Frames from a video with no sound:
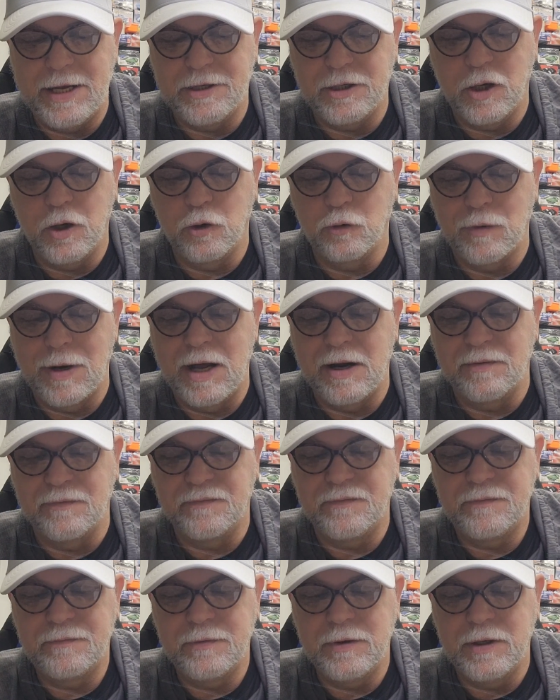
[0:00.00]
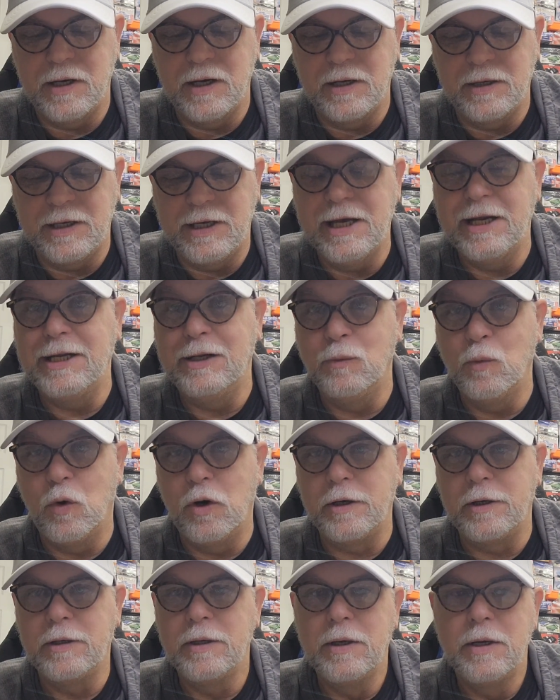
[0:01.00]
to go the route of getting
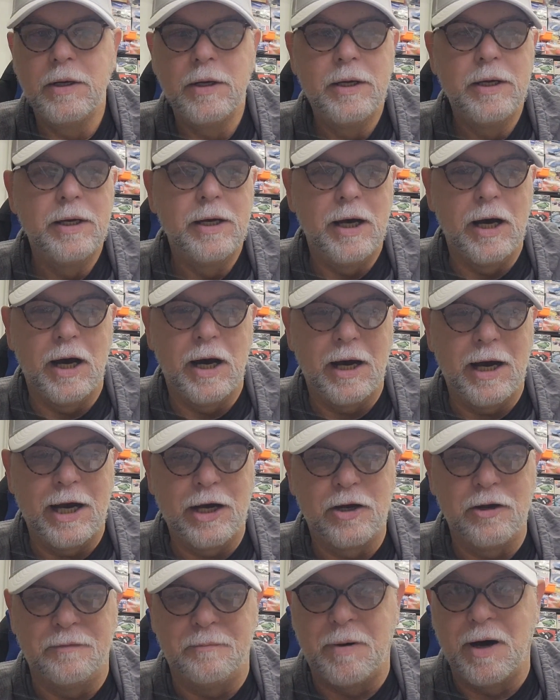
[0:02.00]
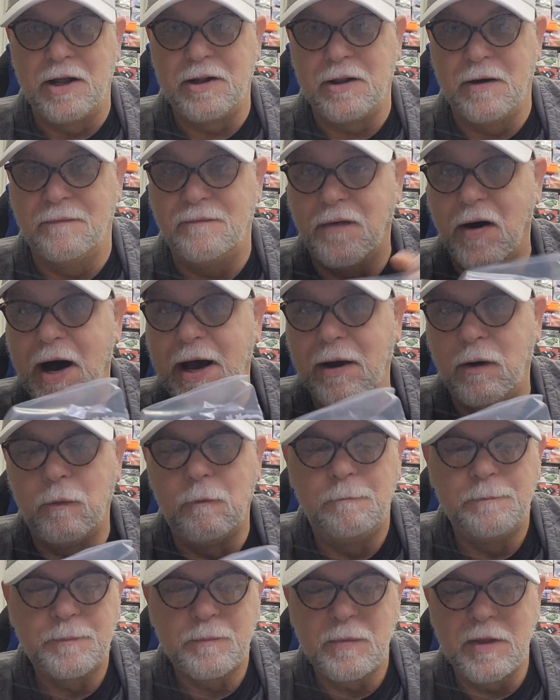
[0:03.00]
one. I could have bought a file
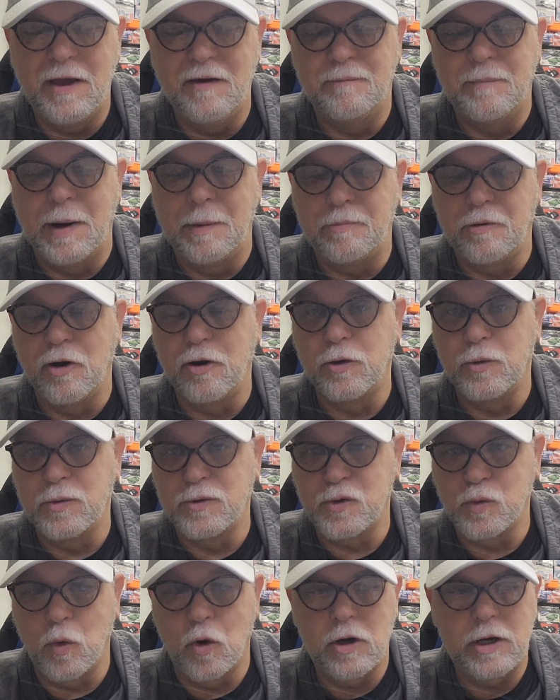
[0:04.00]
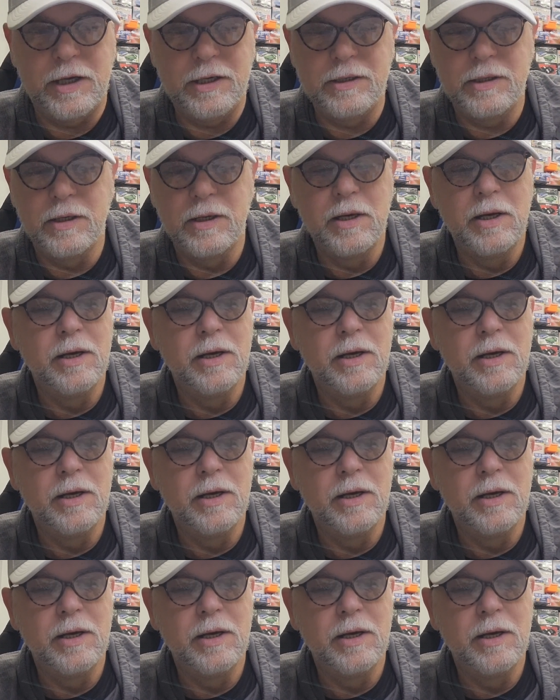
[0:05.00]
if my printer was working.